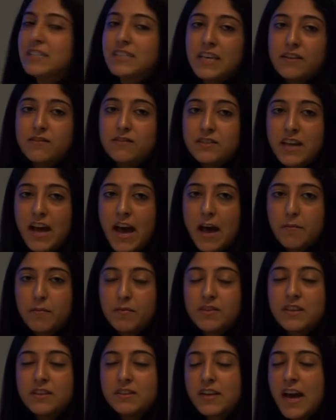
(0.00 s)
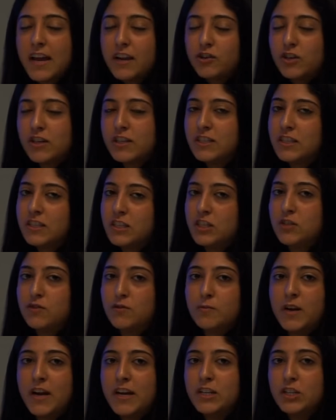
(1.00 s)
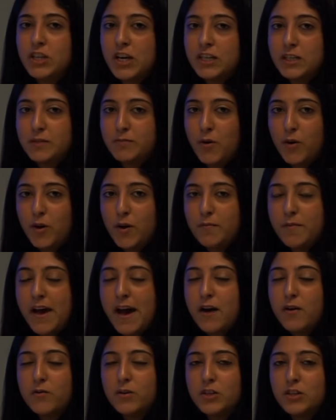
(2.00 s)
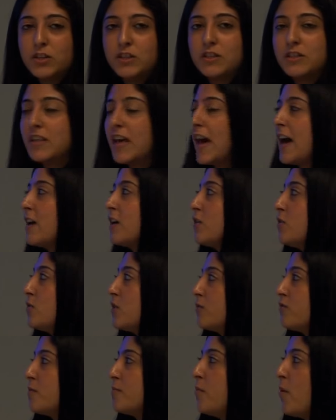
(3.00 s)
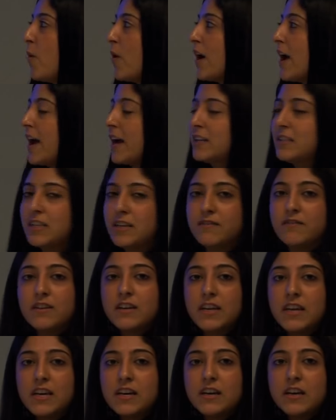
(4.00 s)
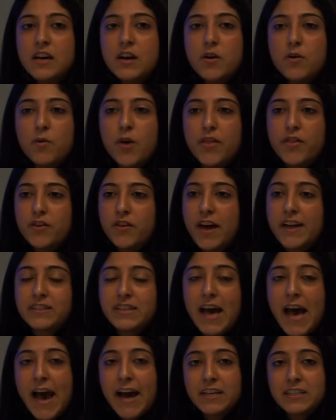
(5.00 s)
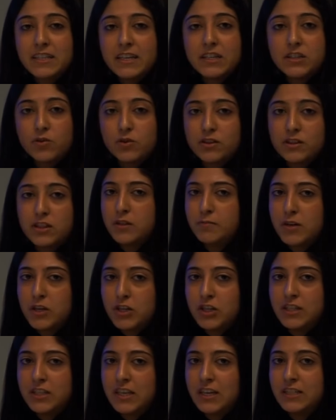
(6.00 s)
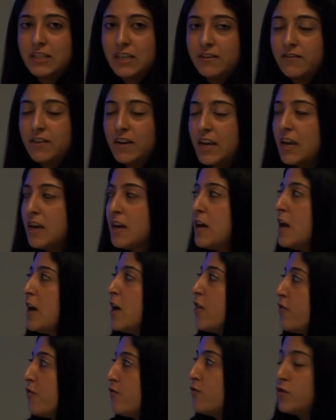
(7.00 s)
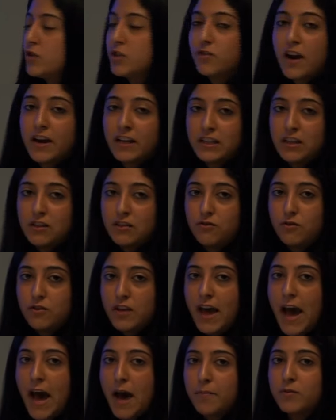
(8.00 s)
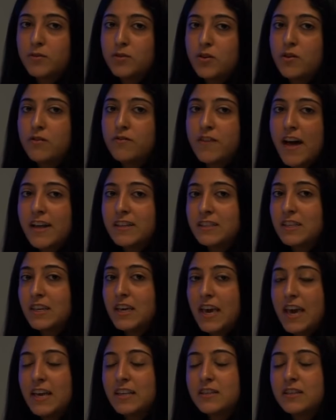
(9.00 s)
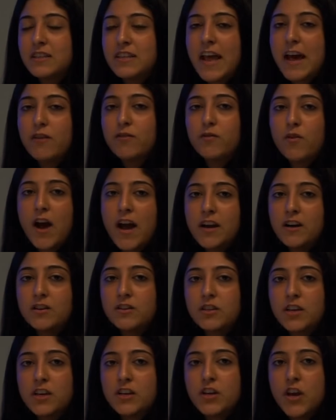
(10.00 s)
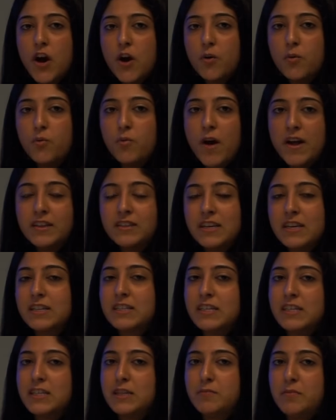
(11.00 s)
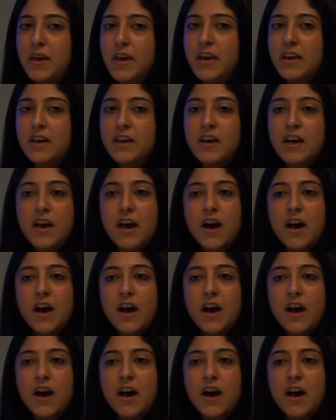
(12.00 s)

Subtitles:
it saves time. This kind of transitions from what I just spoke about, which is that you can report activity, whether that's accidents or suspicious activity, directly through the app. So if that's the case, now riders can know when to anticipate